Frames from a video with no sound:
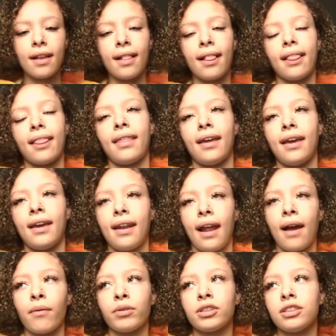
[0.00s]
then
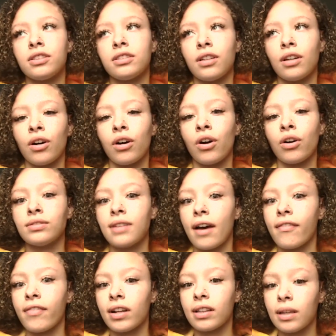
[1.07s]
I would still
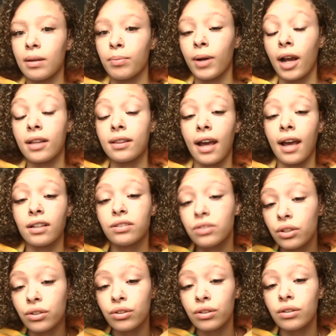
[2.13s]
definitely bring like
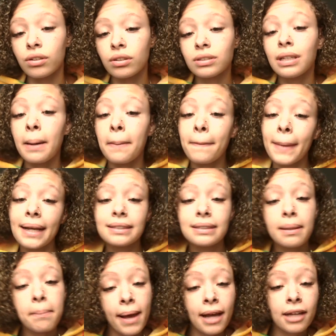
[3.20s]
two to mix
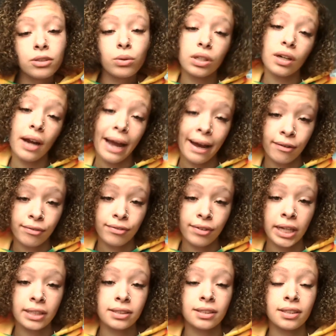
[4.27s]
and match with your
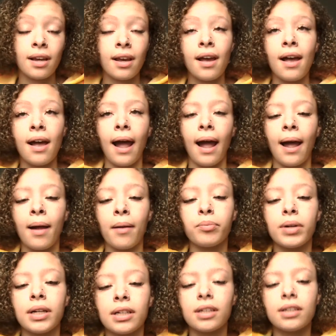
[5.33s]
outfits.
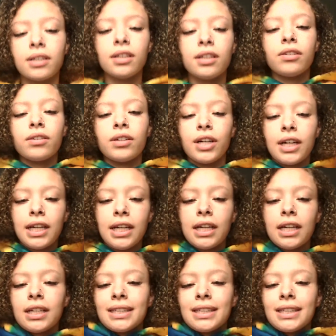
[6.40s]
Bring a cute hoodie,